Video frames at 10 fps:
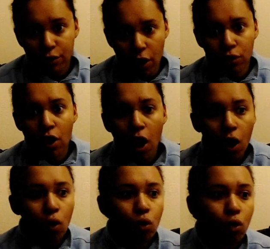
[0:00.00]
The
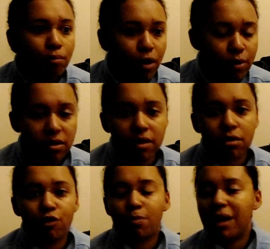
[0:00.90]
whole
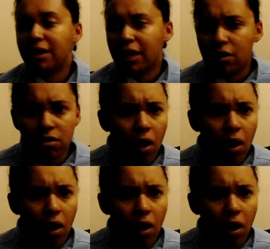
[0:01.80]
process of spending